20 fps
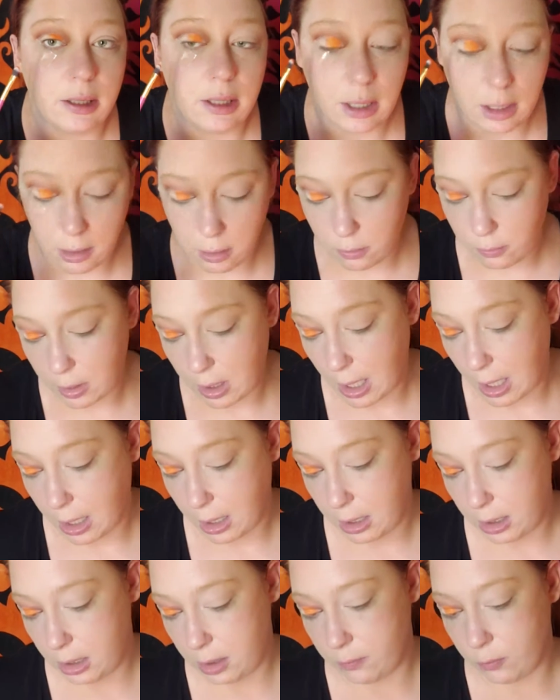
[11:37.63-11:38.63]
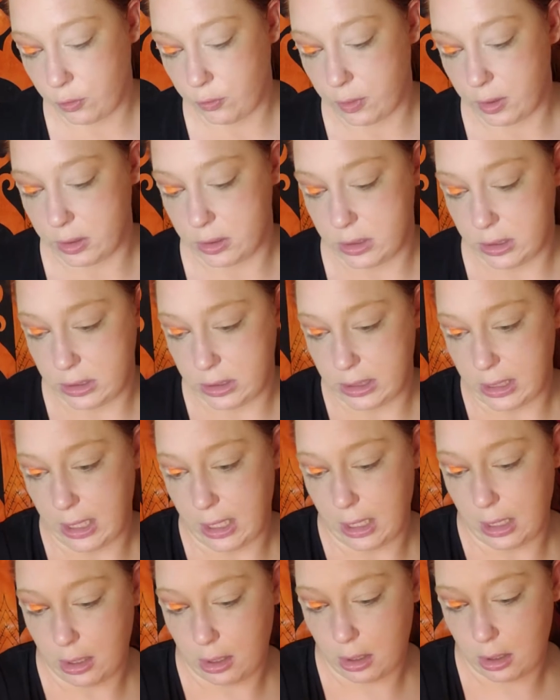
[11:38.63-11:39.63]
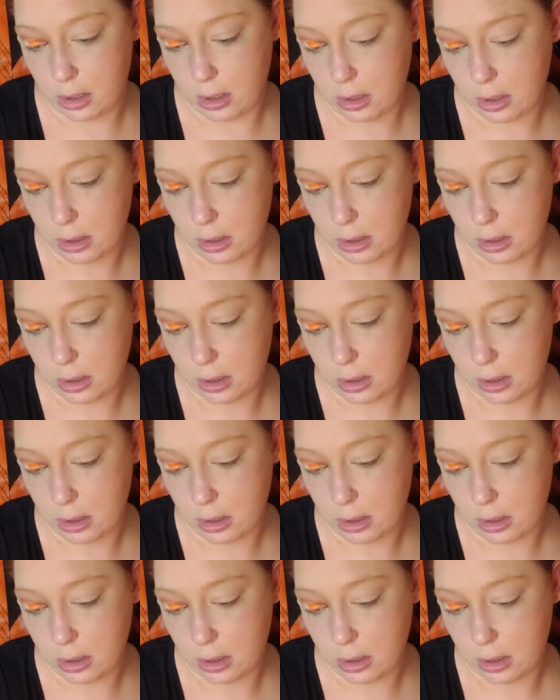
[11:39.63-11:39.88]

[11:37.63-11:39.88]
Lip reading: down, I am going to take